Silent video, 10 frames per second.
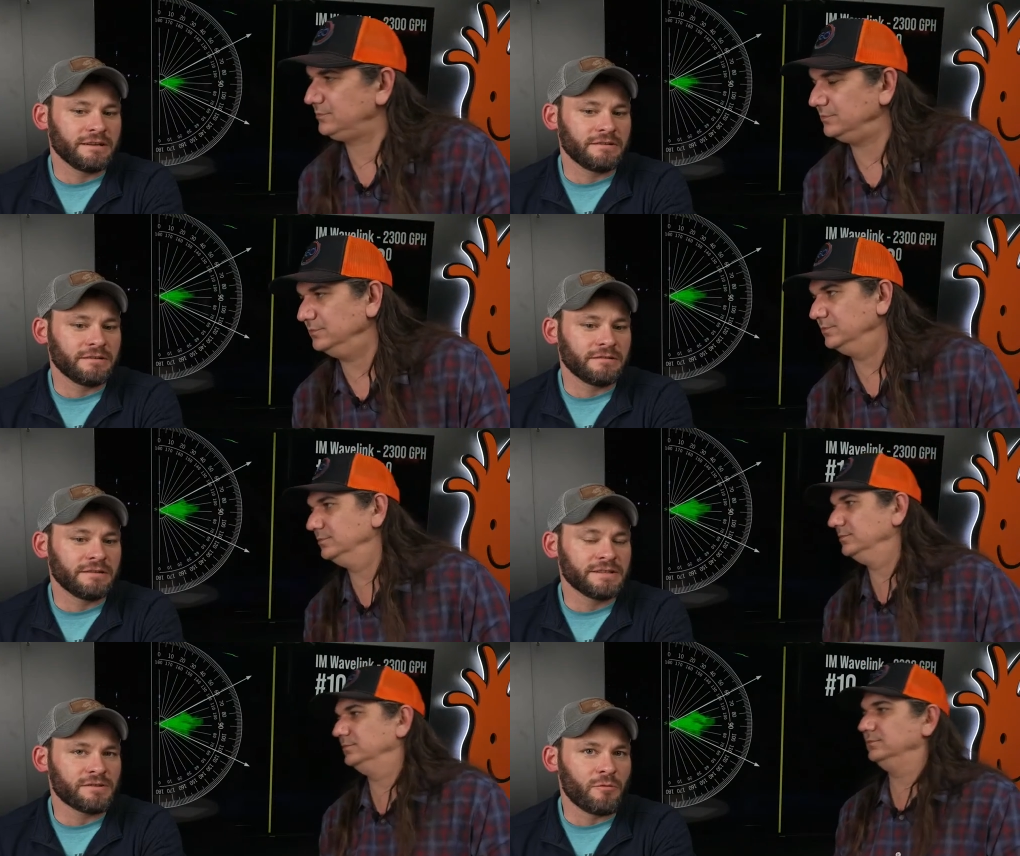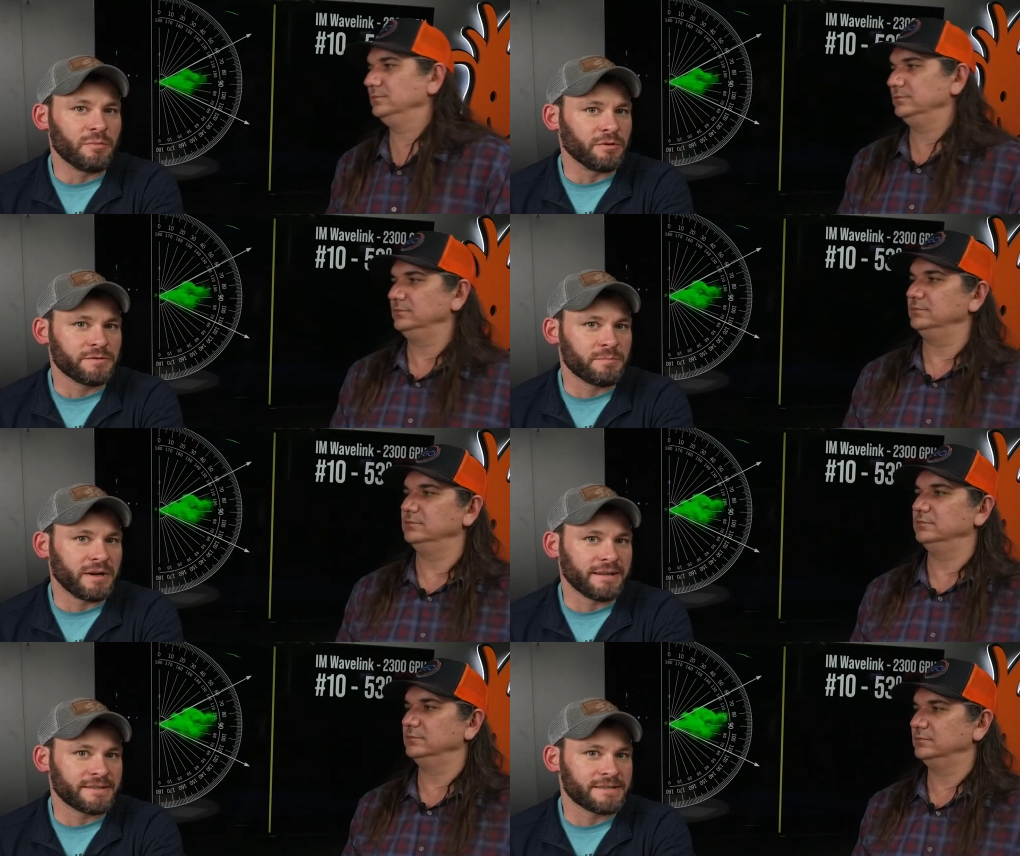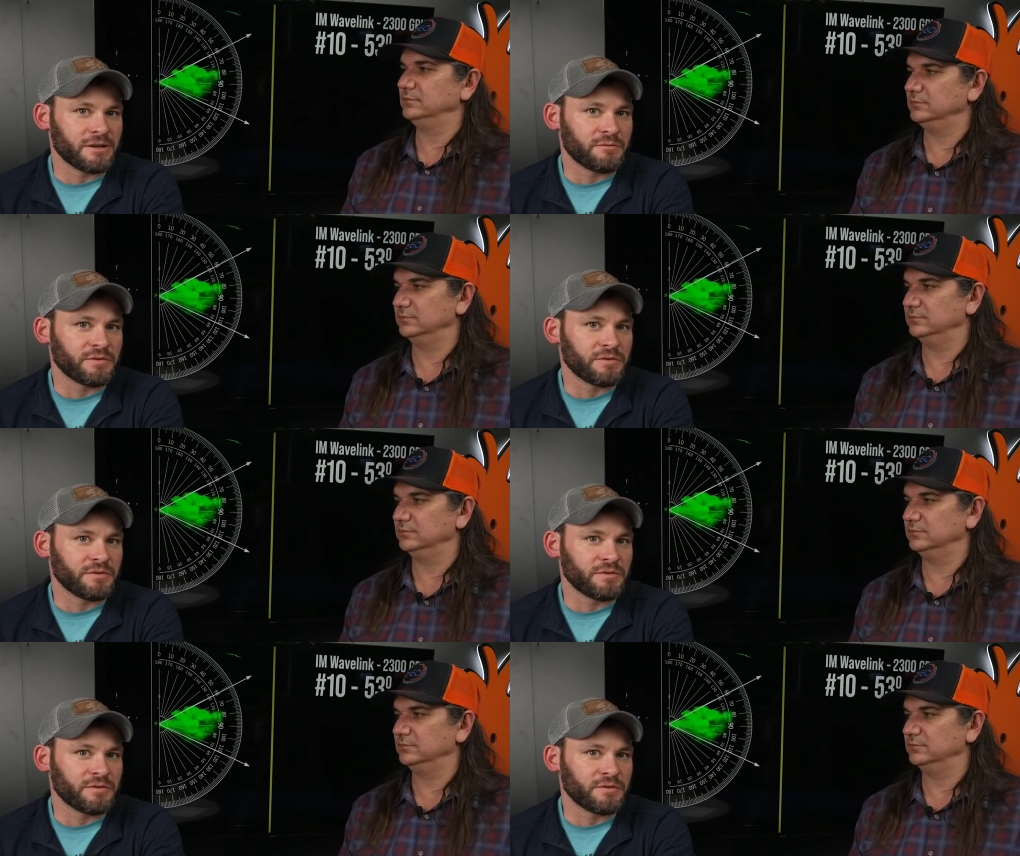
Speaker 1: it, this all builds upon itself.